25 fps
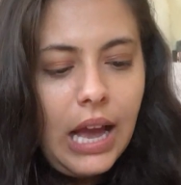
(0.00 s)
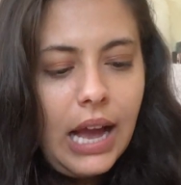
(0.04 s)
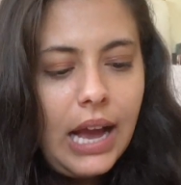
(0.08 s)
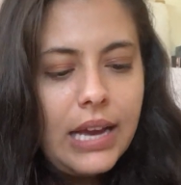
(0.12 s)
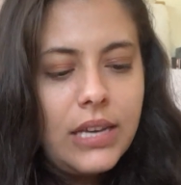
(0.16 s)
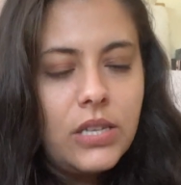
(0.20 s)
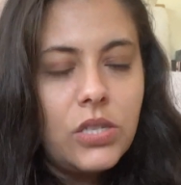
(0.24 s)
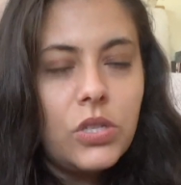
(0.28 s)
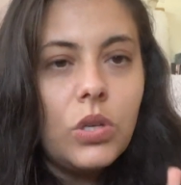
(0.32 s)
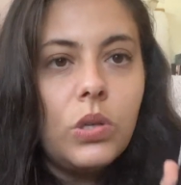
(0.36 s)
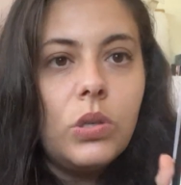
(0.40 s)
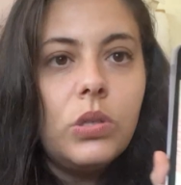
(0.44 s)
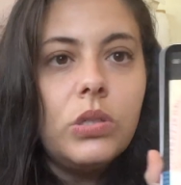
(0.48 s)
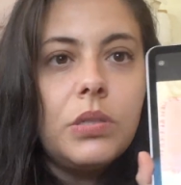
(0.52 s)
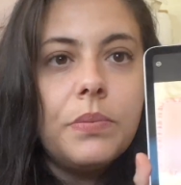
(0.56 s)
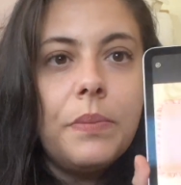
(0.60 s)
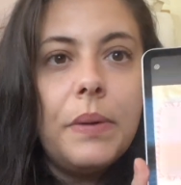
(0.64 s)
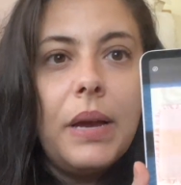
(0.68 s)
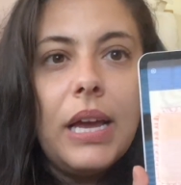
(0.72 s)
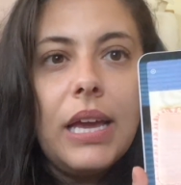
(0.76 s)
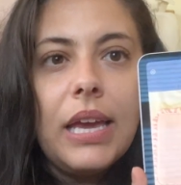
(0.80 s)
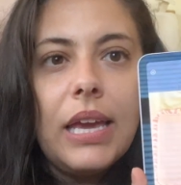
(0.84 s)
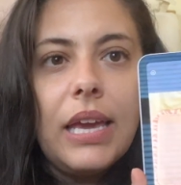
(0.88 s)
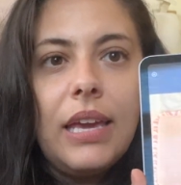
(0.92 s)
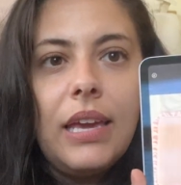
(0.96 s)
this
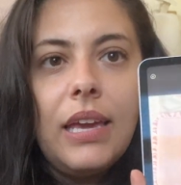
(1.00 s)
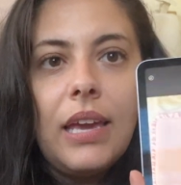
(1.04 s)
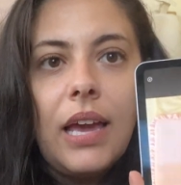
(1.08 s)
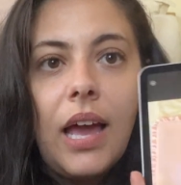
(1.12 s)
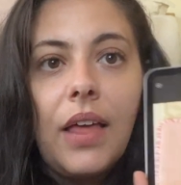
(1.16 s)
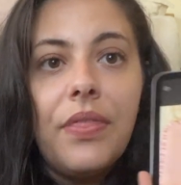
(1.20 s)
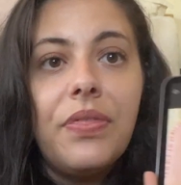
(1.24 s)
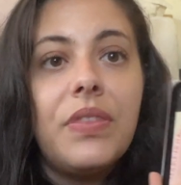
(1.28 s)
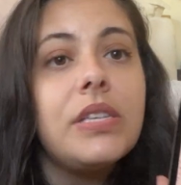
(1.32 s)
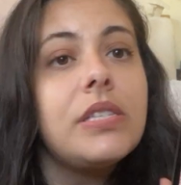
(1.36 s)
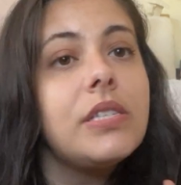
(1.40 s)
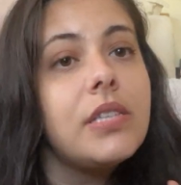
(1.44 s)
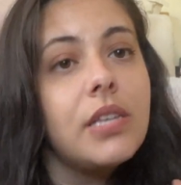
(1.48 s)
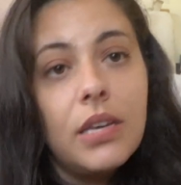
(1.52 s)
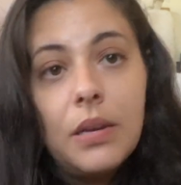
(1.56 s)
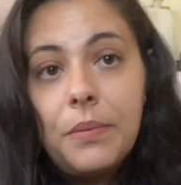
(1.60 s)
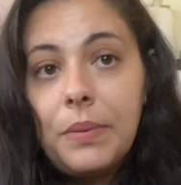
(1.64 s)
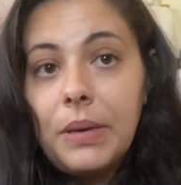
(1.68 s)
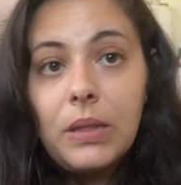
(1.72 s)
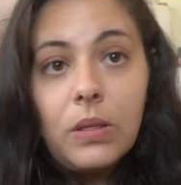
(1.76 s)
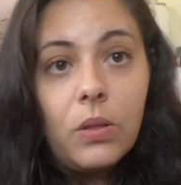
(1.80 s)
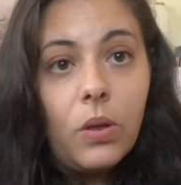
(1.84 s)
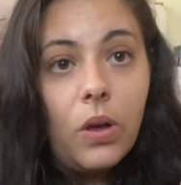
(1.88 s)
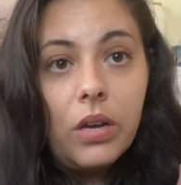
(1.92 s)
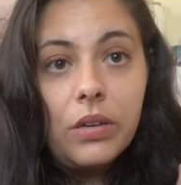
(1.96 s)
is going to be
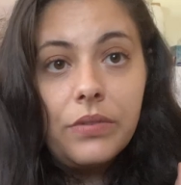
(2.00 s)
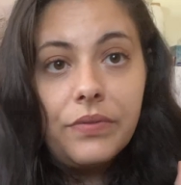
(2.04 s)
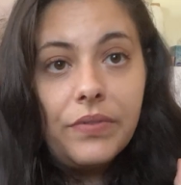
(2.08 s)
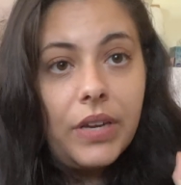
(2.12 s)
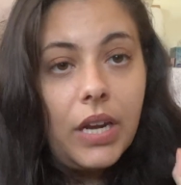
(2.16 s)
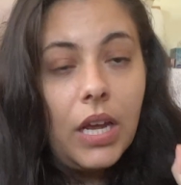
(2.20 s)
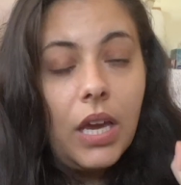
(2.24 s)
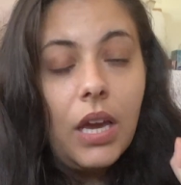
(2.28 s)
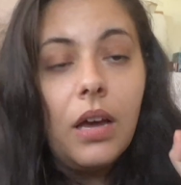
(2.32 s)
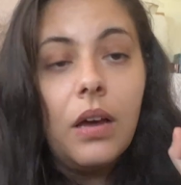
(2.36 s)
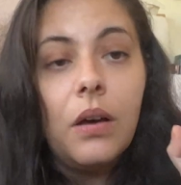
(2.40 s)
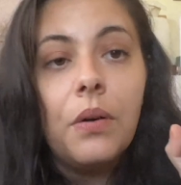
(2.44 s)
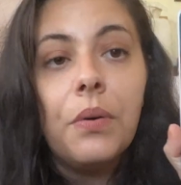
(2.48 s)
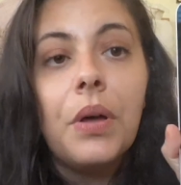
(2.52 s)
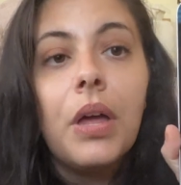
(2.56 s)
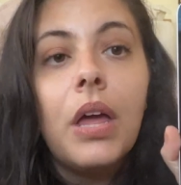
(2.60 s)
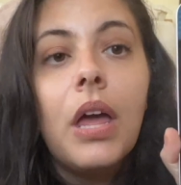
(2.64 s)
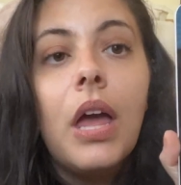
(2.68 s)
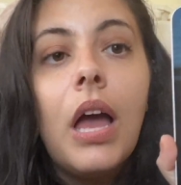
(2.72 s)
a long video.